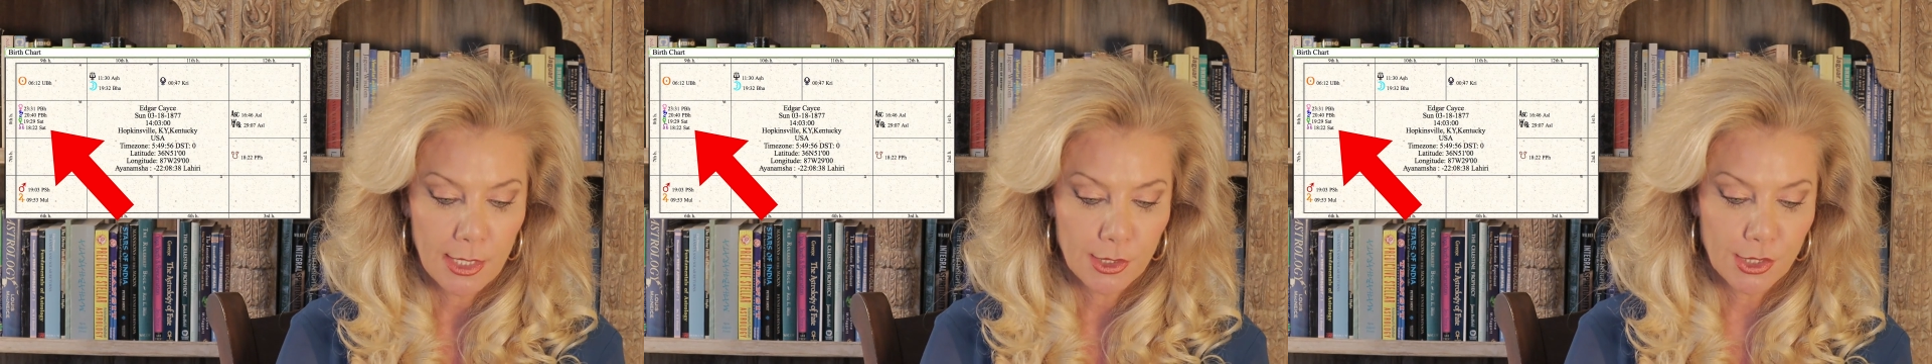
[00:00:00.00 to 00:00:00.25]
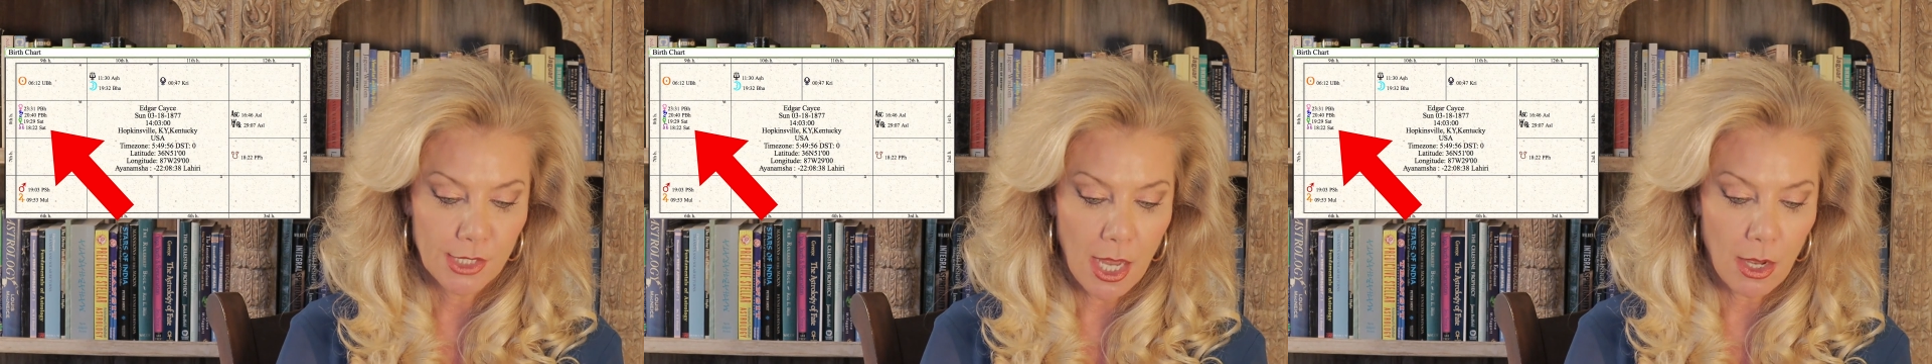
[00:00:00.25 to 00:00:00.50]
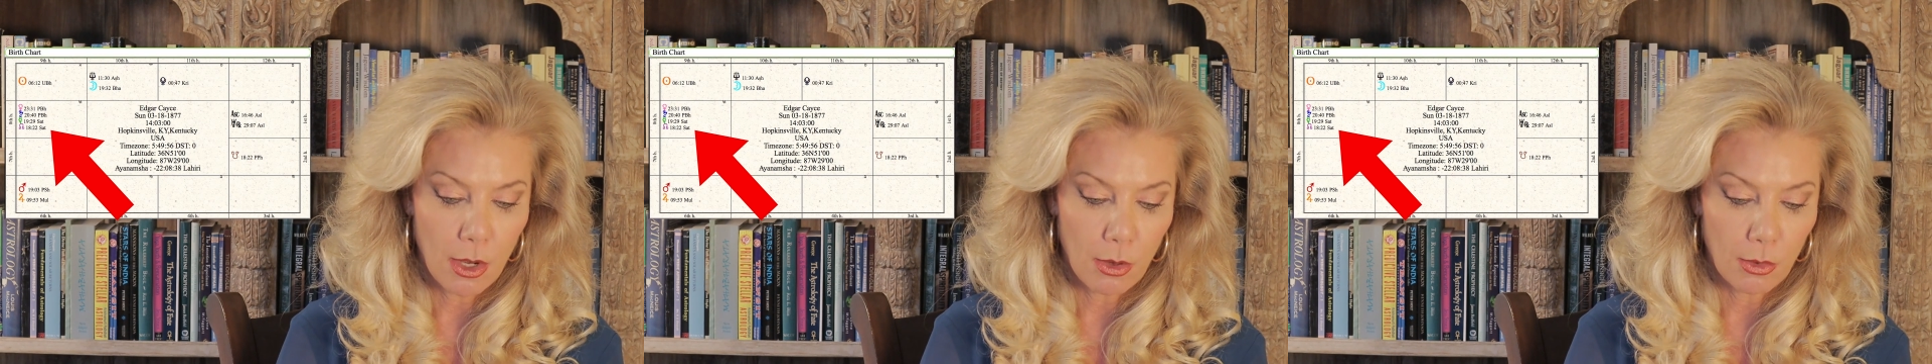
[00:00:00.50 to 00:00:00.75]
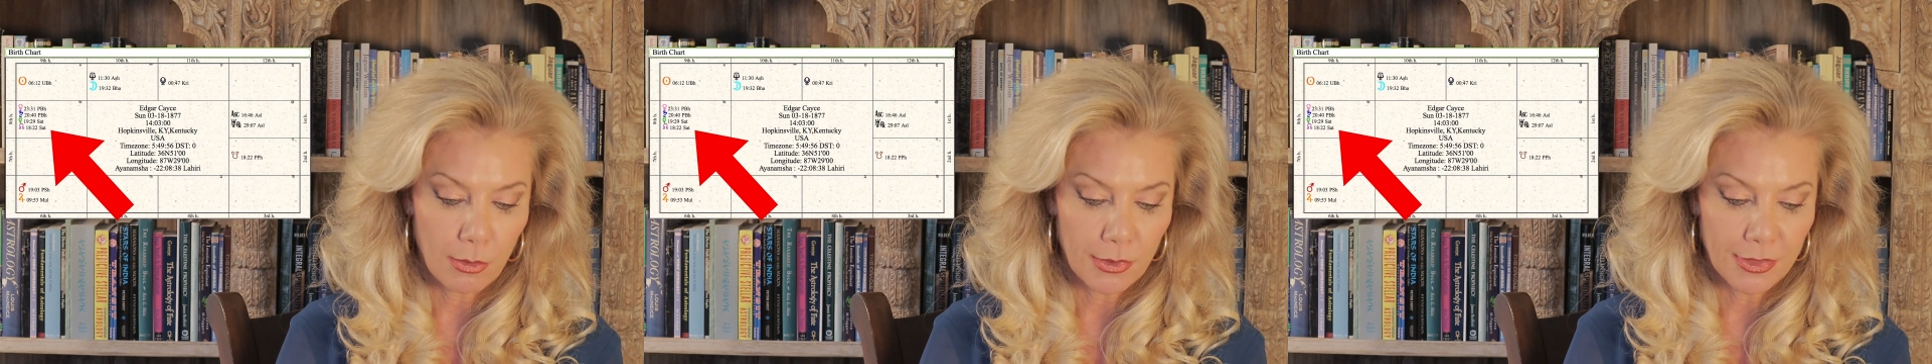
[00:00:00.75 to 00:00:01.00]

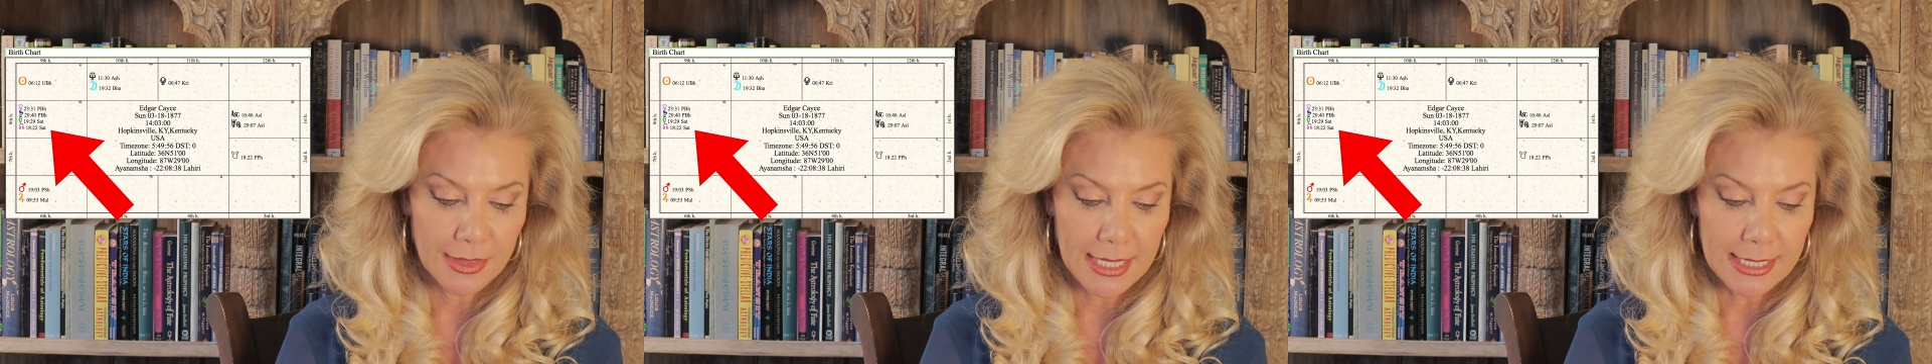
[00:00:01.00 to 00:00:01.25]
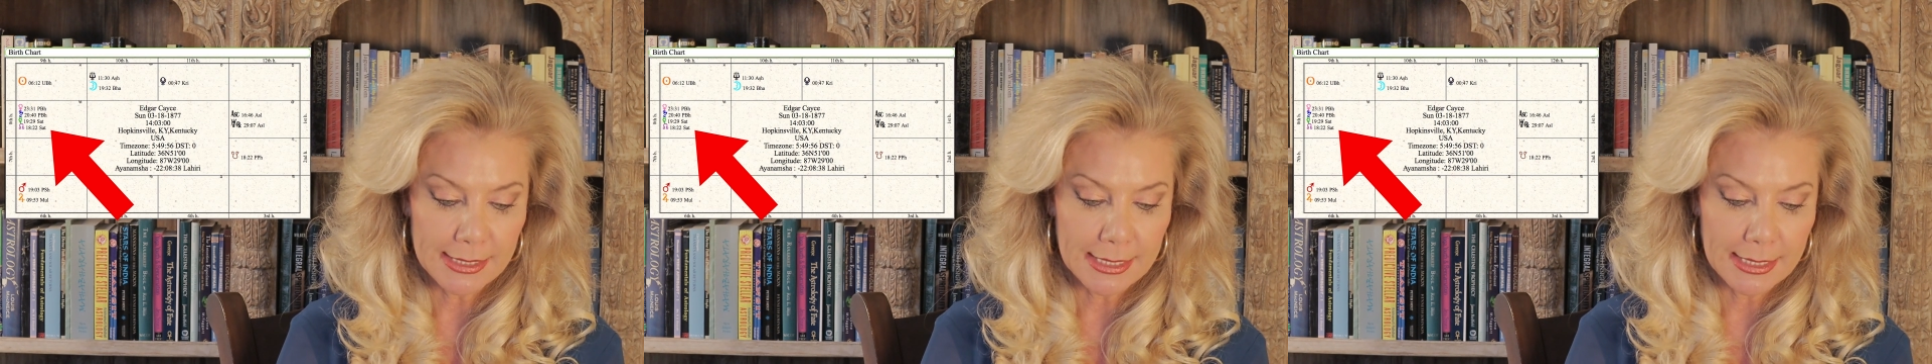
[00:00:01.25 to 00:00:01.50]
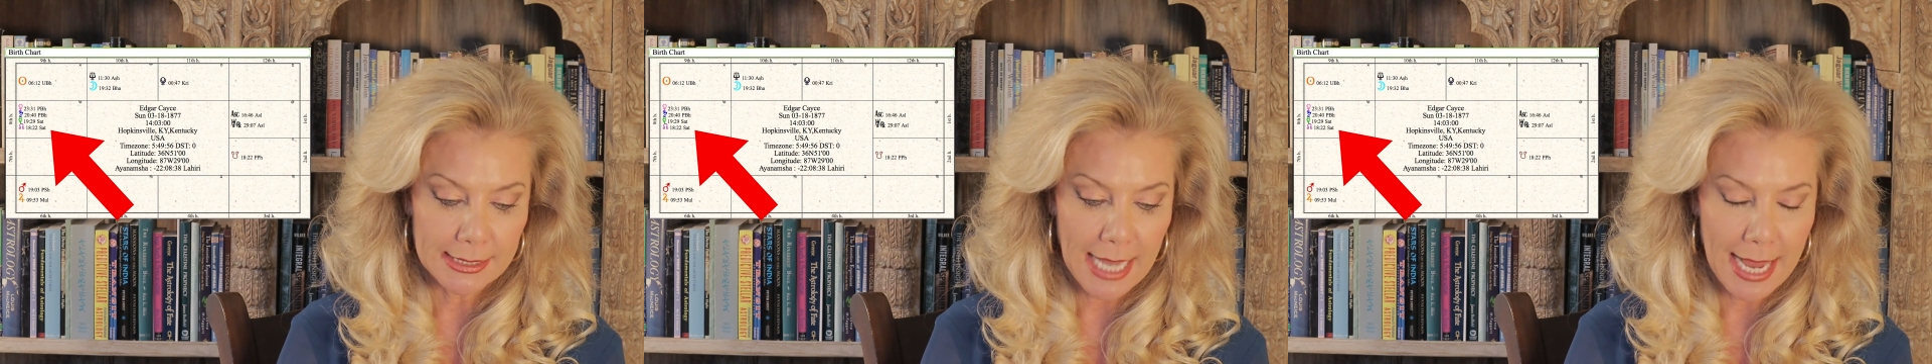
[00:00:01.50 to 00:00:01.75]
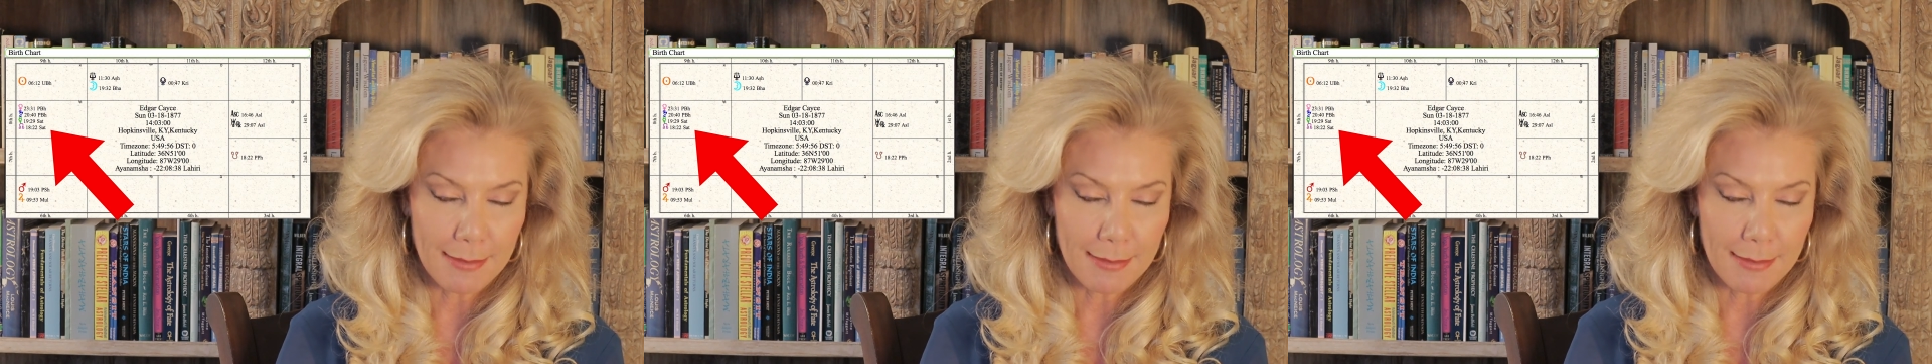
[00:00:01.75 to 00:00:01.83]
So this is